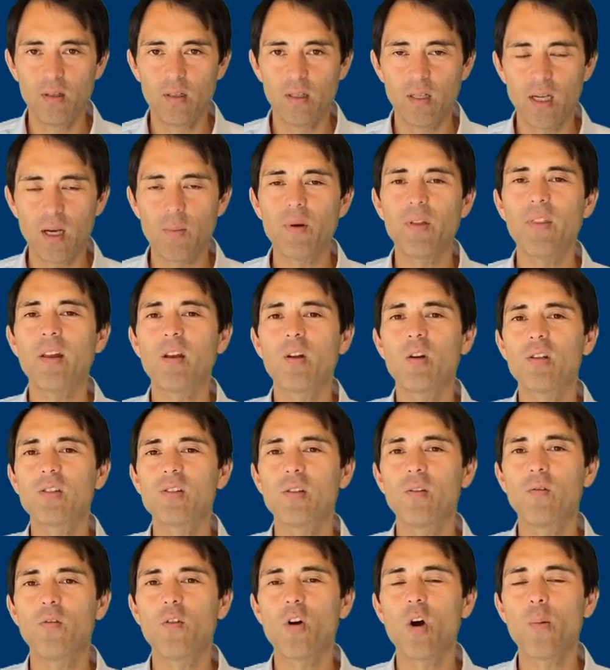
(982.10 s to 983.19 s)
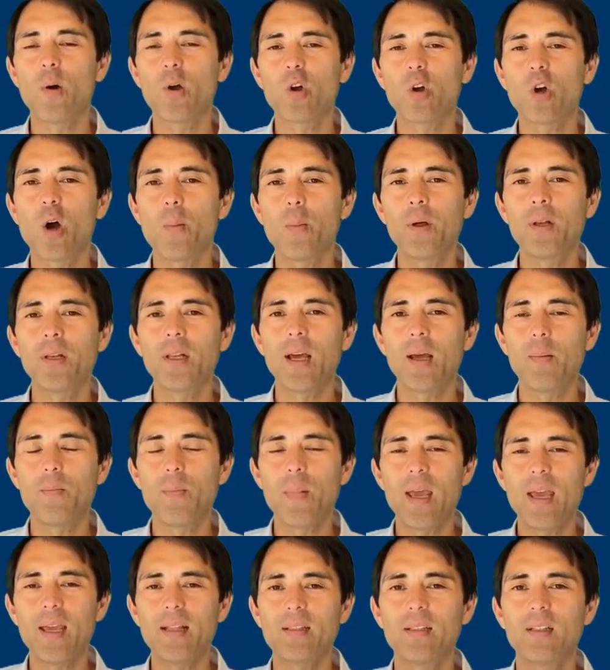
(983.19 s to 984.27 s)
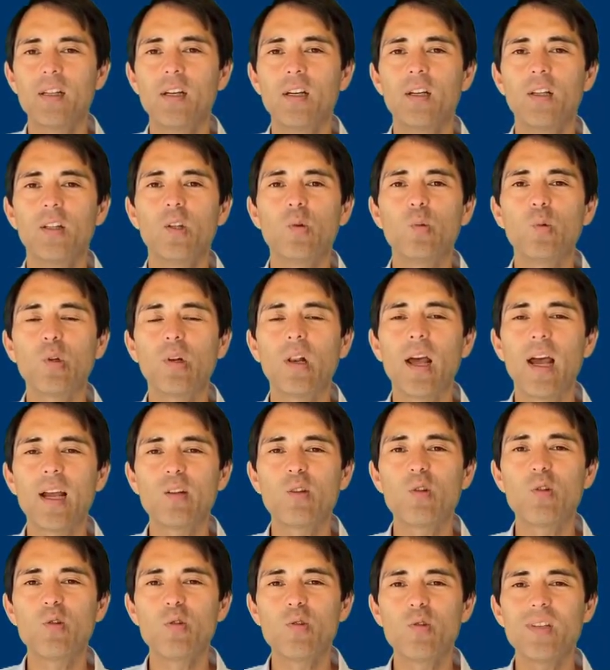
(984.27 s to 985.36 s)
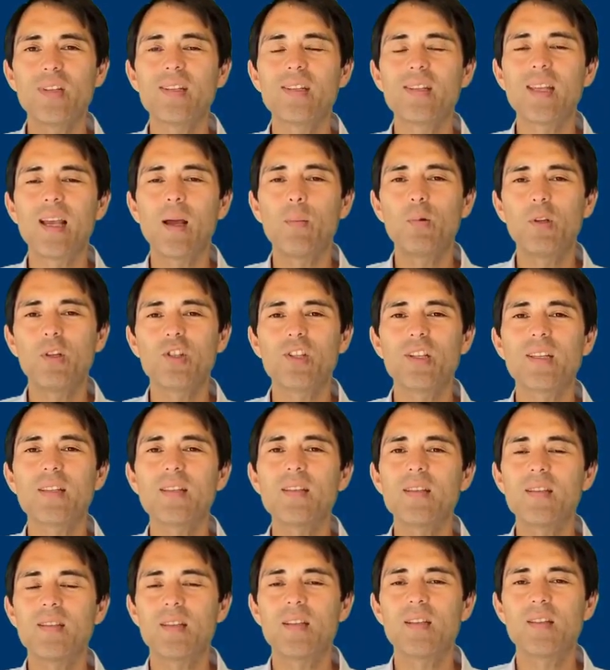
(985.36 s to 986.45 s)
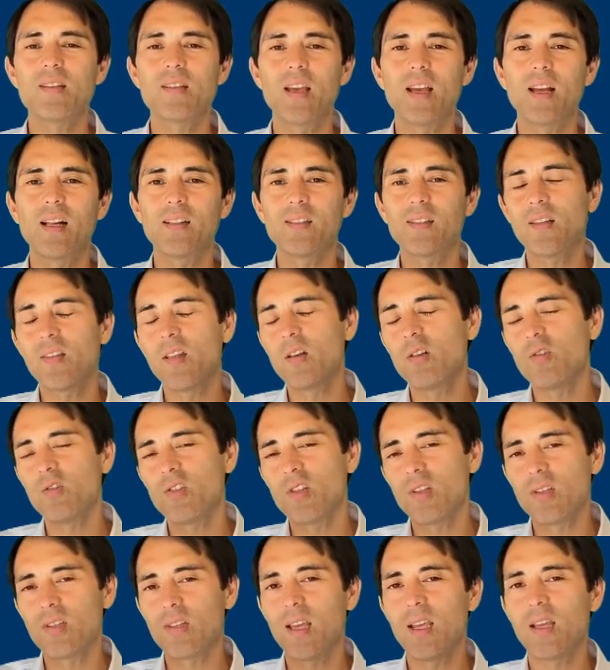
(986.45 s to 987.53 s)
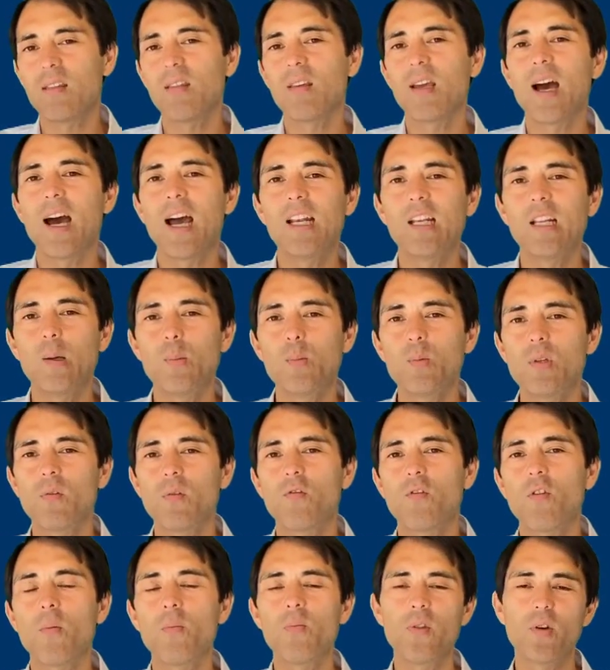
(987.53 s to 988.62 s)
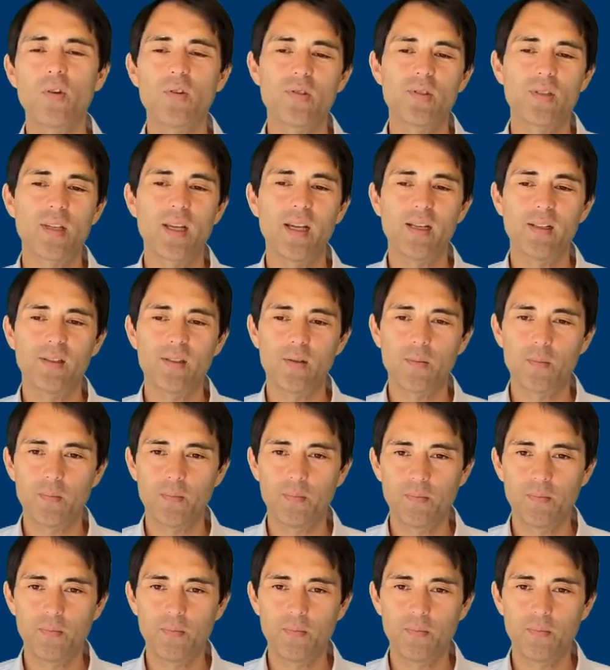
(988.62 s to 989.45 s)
Yeah, but then also a former comment I made, you would like to use established existing scales, and then you just take the items from those scales.